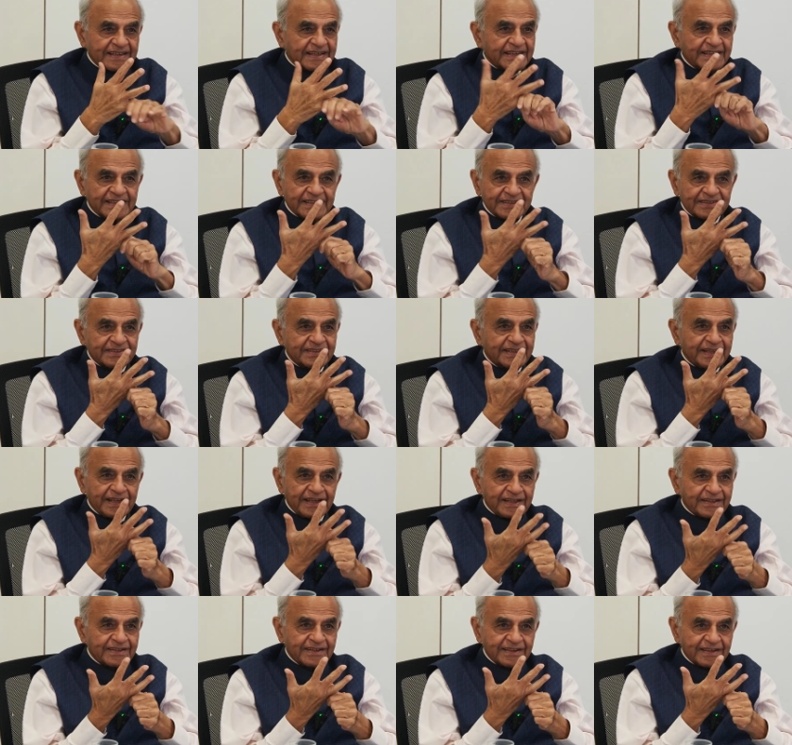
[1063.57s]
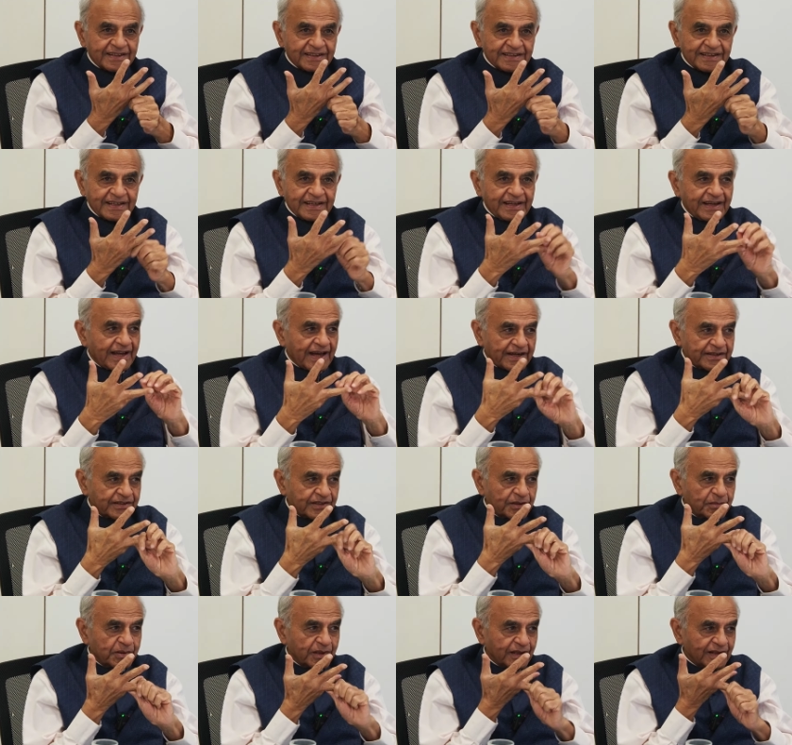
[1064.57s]
is neither
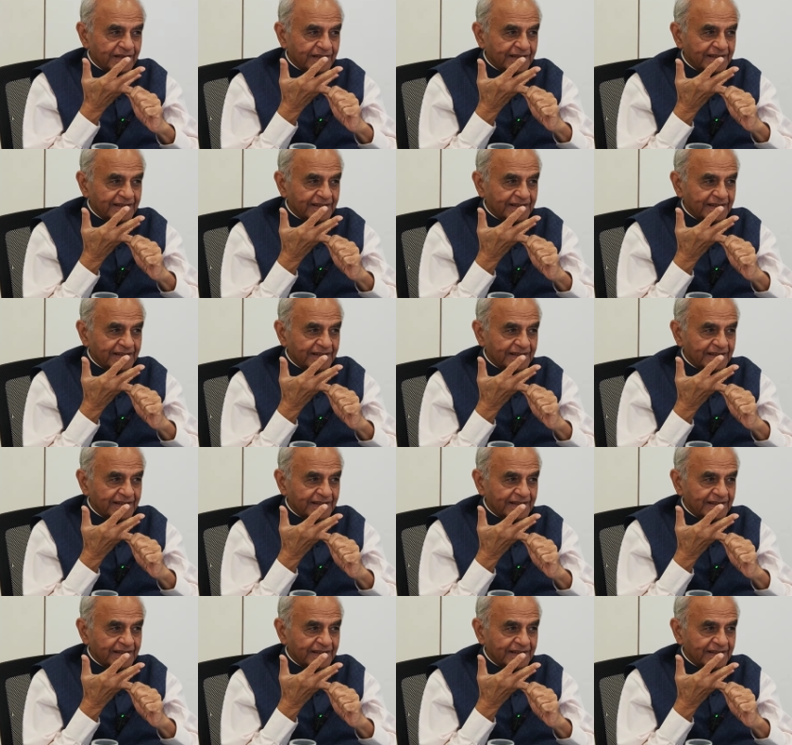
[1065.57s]
electable